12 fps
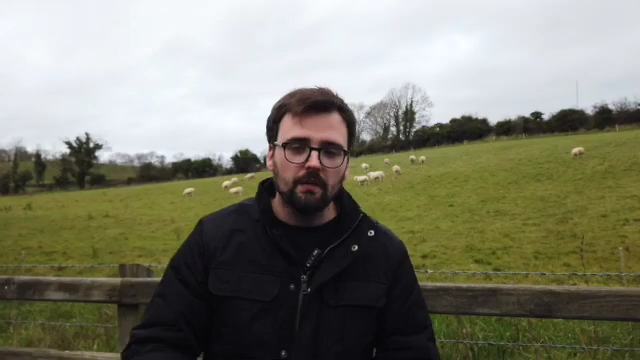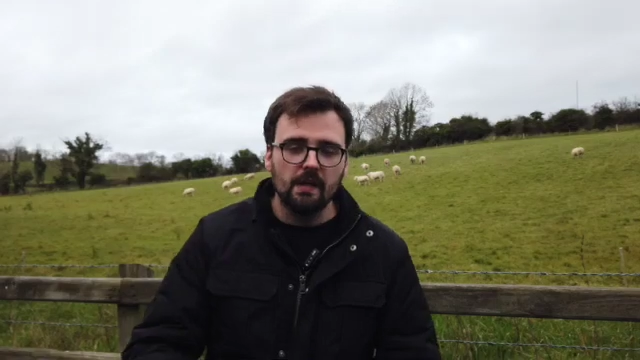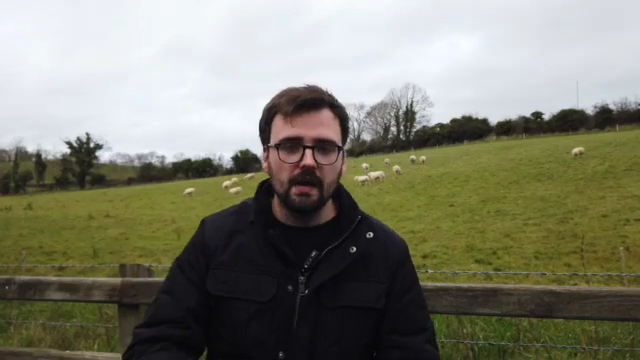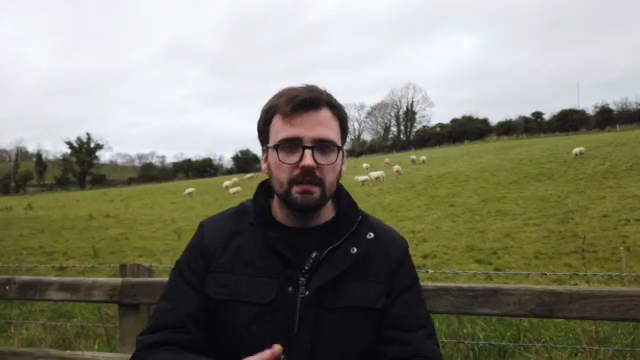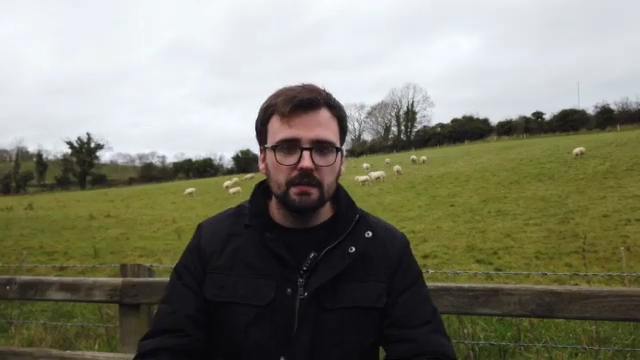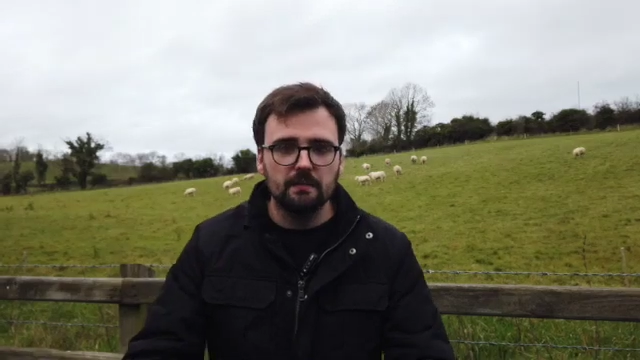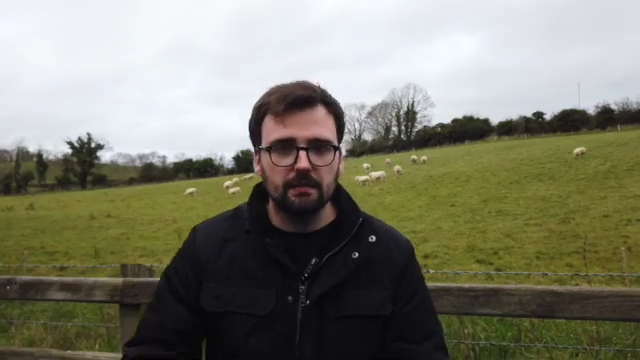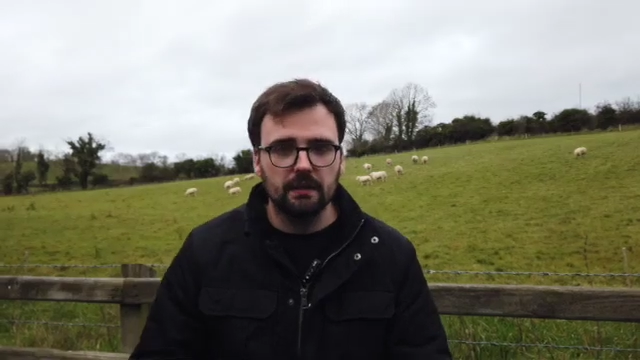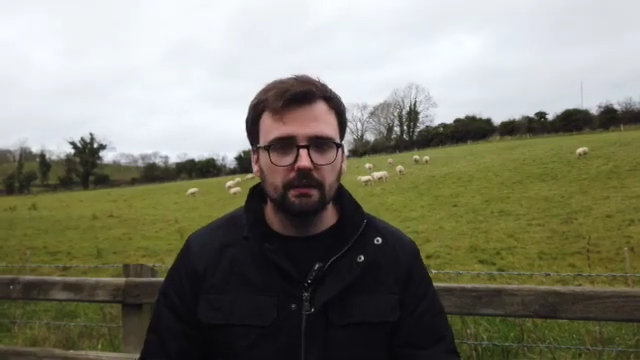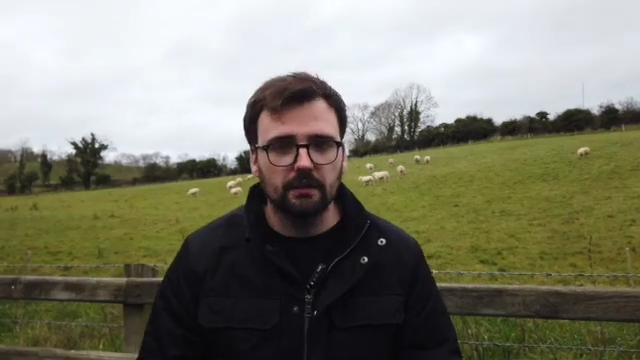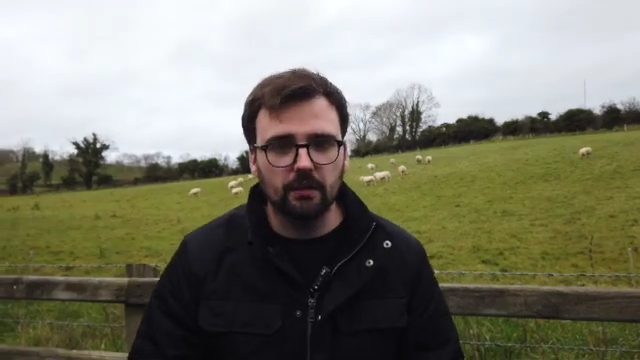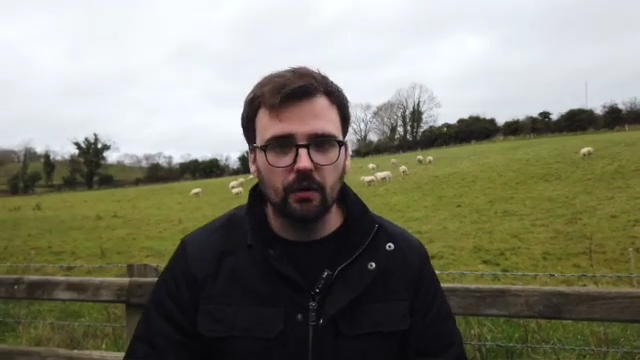The idea
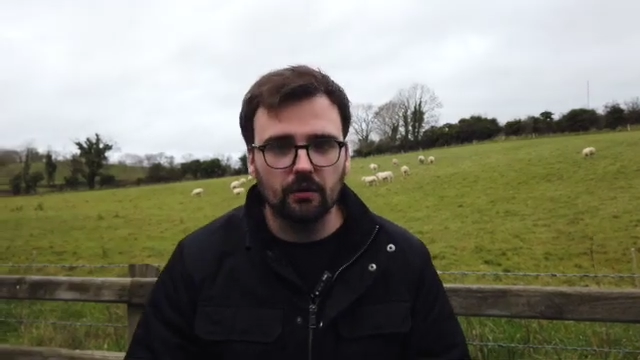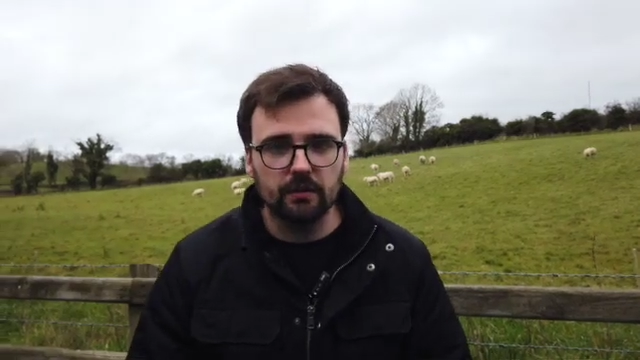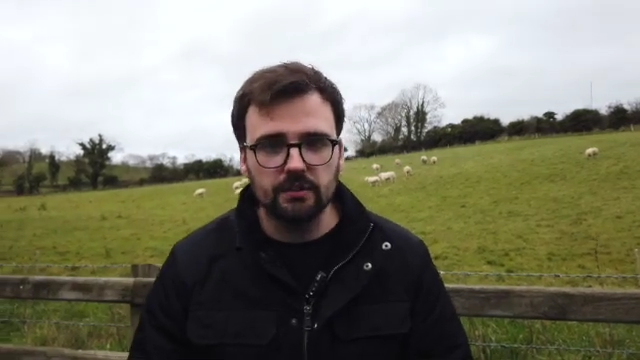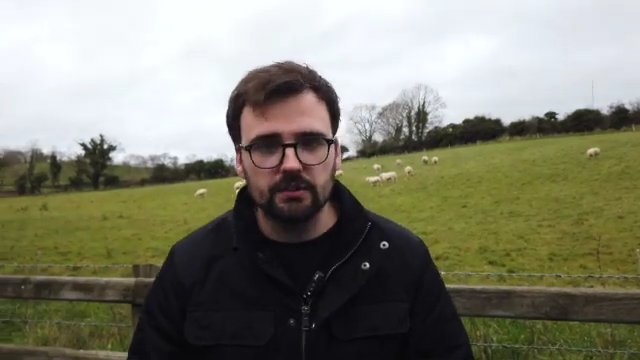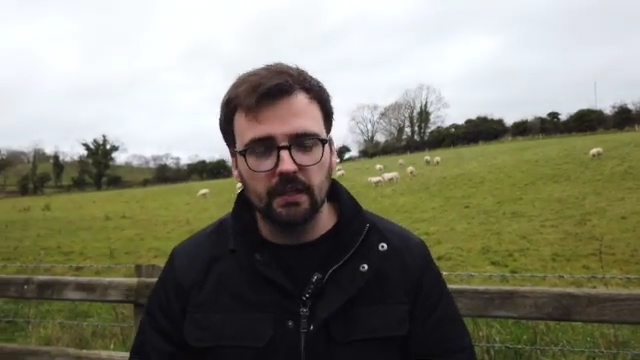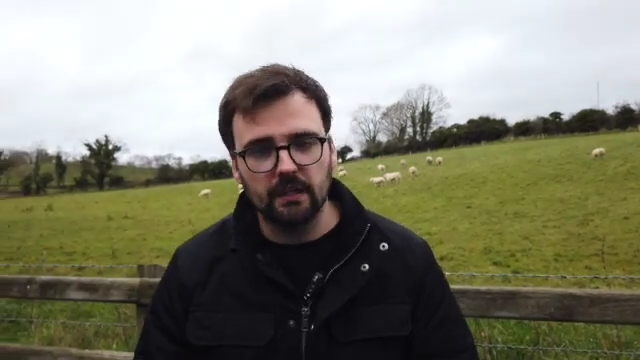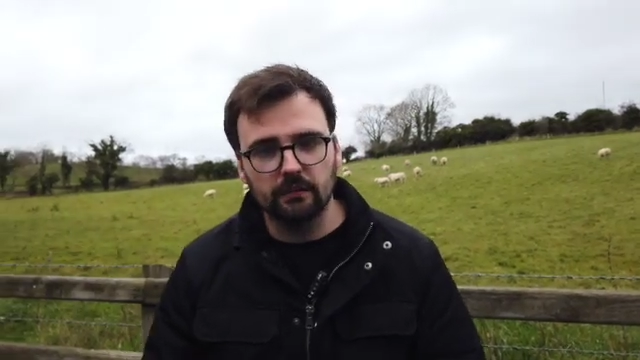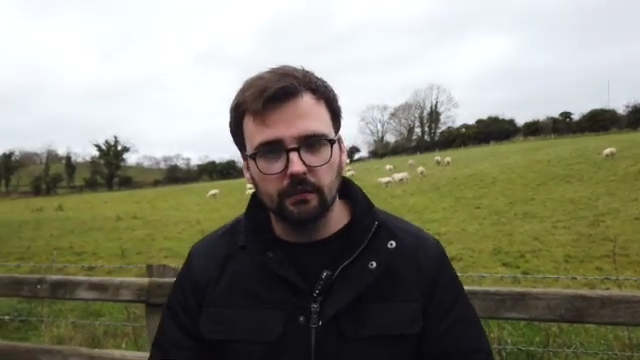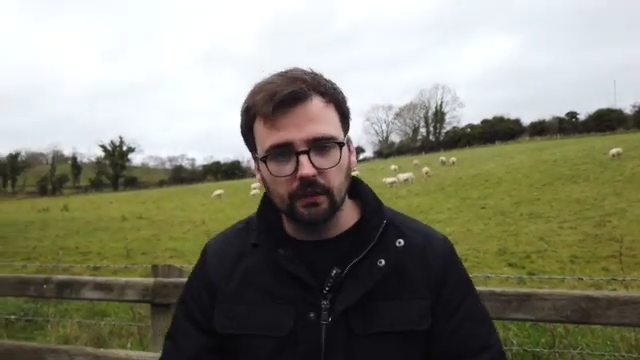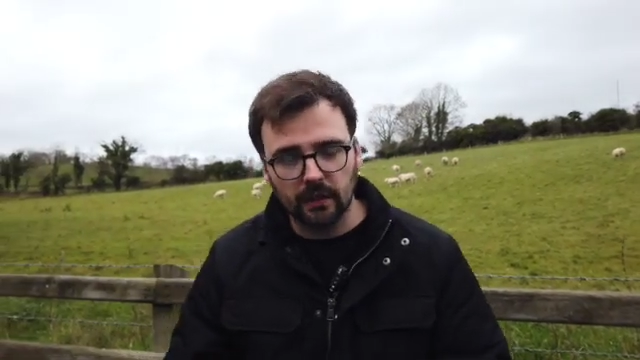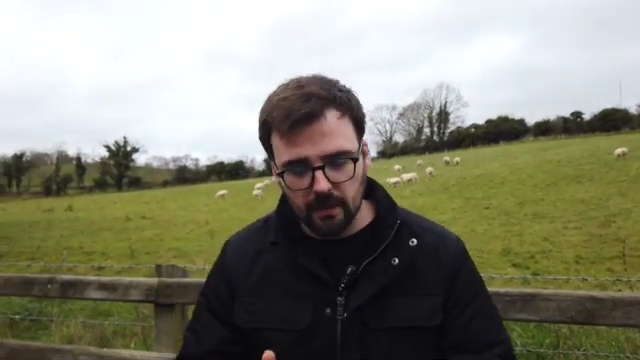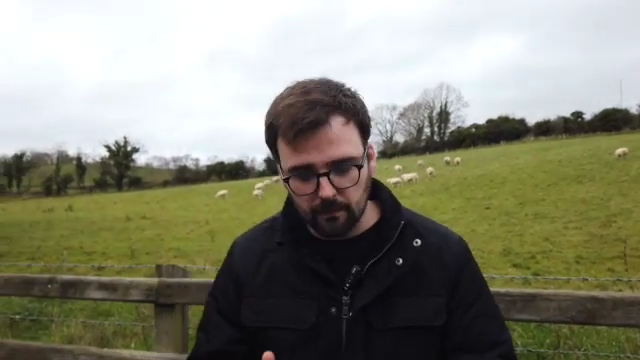being that God is saying,
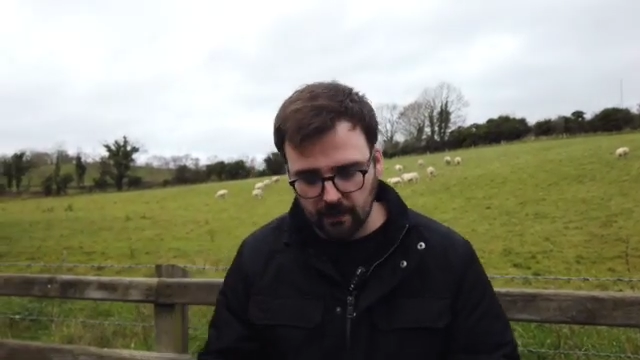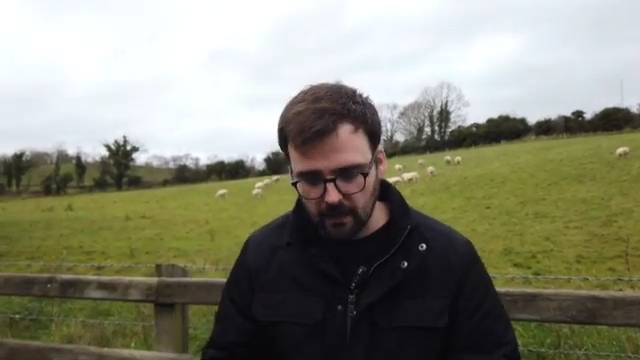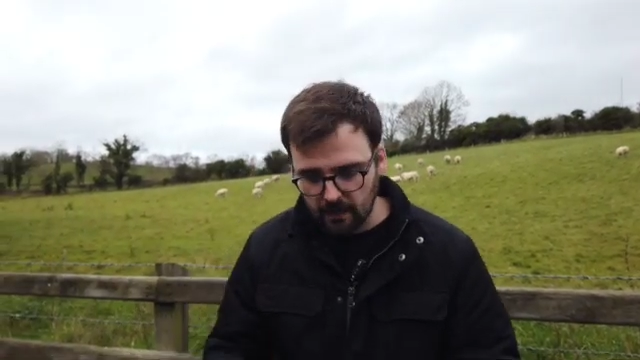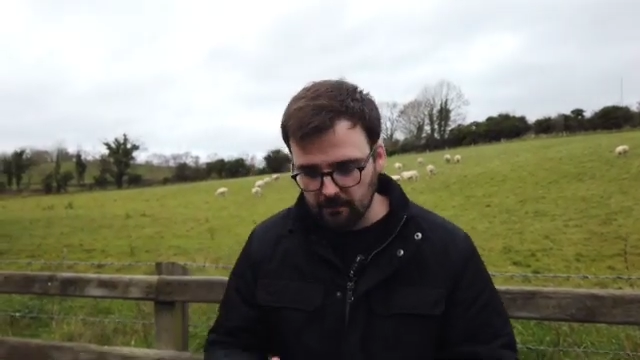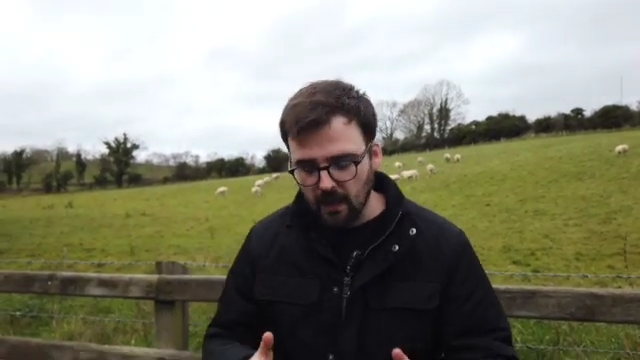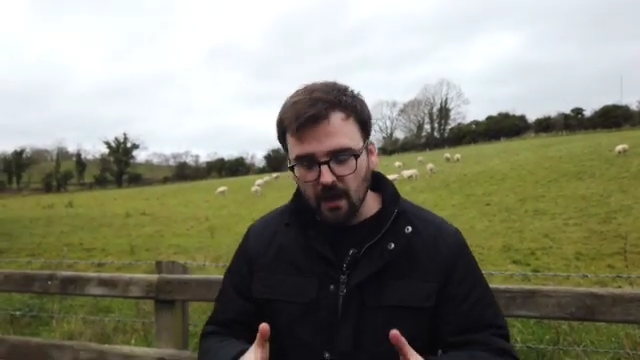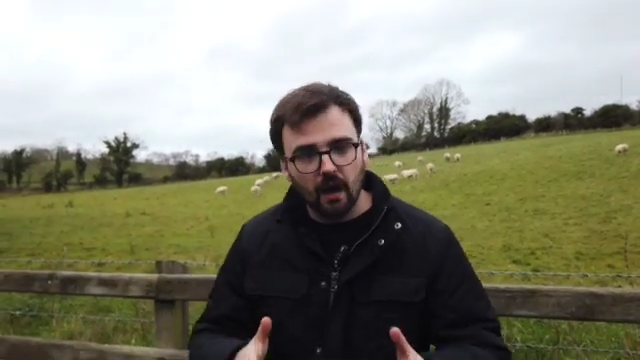look, Abraham,